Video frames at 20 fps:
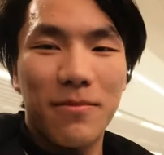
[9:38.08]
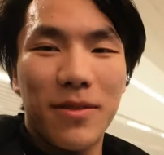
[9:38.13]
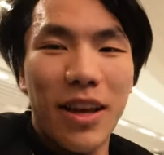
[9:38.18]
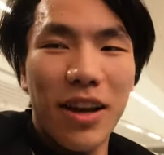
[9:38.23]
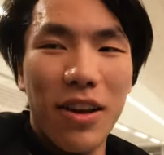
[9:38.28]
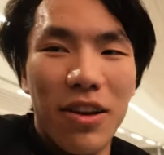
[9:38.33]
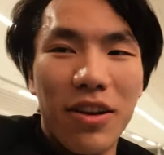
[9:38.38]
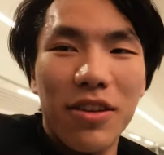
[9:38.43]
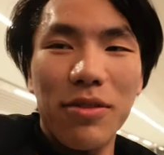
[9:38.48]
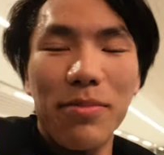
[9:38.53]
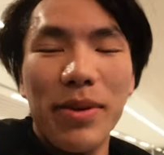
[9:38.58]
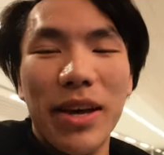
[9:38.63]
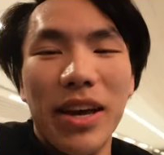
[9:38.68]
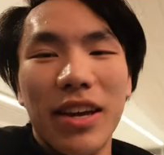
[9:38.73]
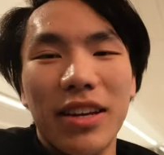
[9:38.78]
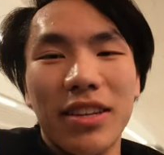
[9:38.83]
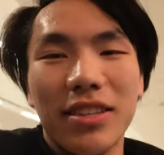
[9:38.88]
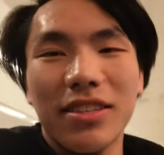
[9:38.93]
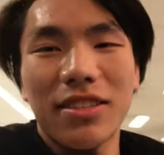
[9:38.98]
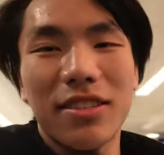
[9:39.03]
got all the
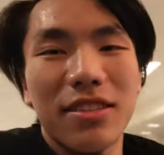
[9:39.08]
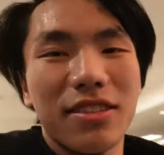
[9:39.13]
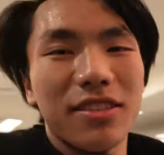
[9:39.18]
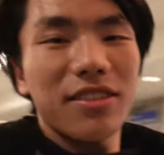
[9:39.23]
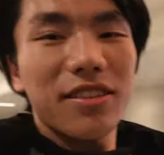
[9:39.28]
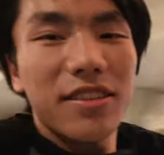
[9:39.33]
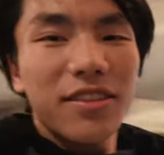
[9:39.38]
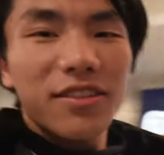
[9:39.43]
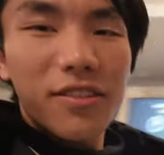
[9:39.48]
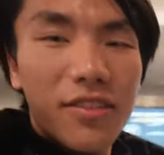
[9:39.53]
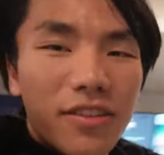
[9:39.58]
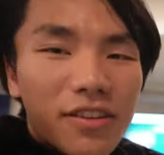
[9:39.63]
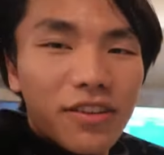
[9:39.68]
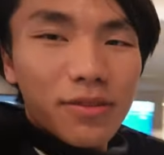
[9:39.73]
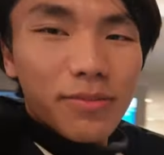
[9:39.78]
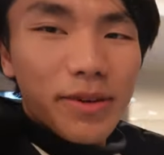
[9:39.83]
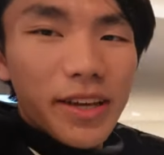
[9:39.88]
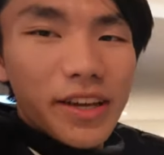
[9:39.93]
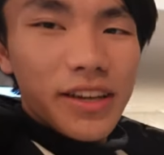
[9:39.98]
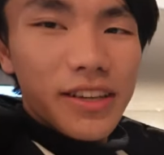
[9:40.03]
bags, all
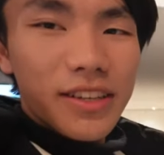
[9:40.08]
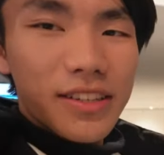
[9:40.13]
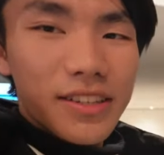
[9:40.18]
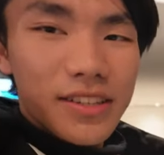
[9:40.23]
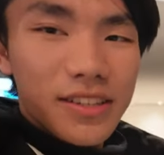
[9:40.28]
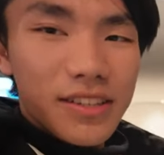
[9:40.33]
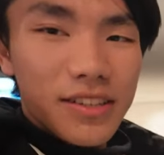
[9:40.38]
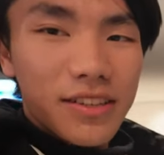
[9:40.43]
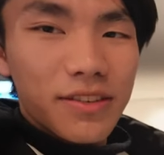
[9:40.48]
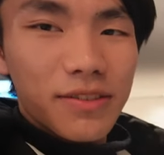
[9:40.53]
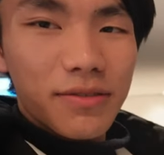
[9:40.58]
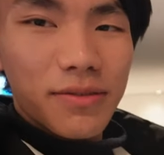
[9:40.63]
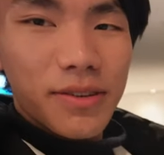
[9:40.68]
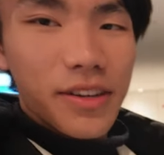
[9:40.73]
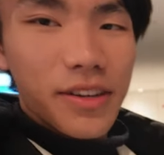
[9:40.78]
the bags over